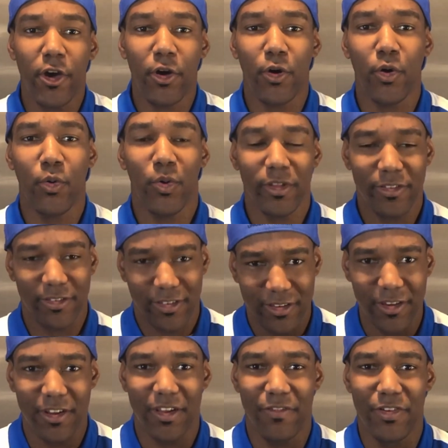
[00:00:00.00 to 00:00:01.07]
Yo, what's
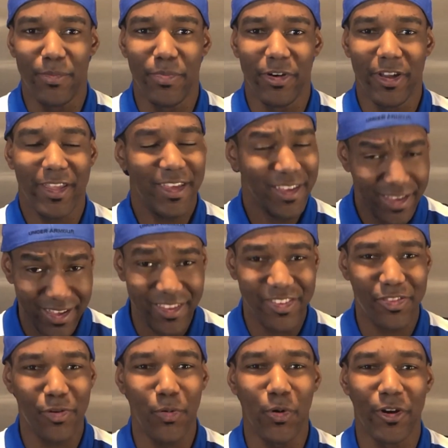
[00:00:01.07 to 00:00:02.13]
good everybody? It's
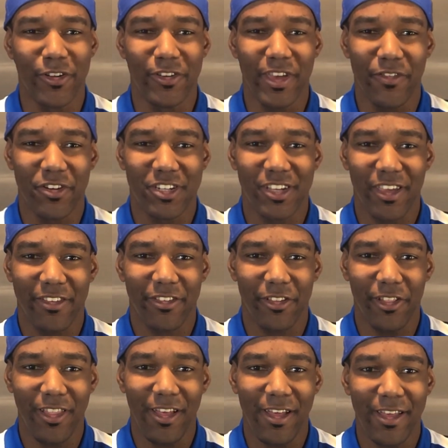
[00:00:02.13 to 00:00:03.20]
the one who never takes a
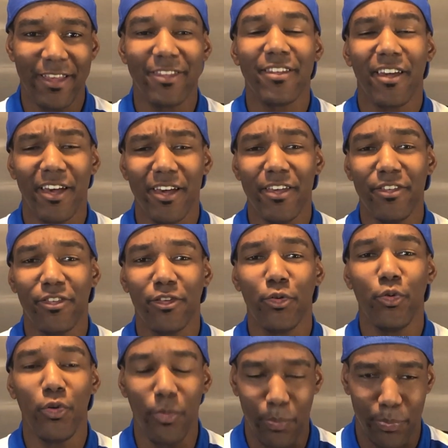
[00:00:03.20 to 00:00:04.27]
loss, Ice
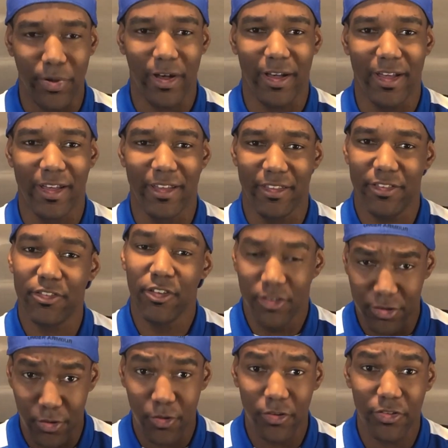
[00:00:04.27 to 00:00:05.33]
Cool Boss,
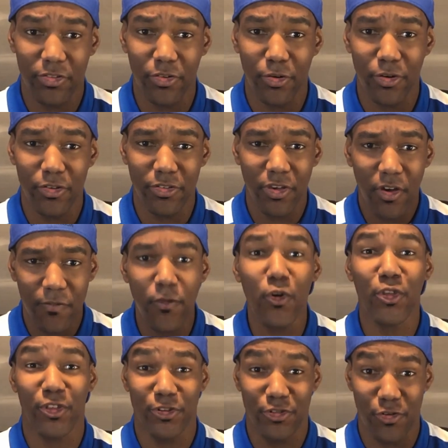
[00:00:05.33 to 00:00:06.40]
your source for
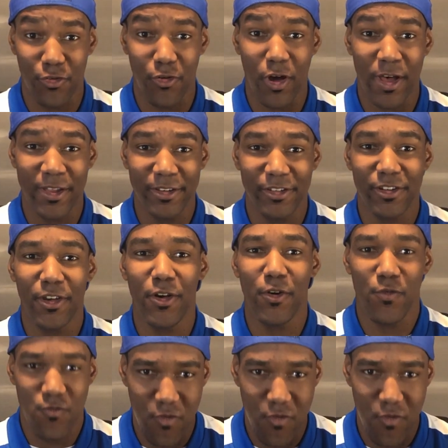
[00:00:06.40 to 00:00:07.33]
the Toronto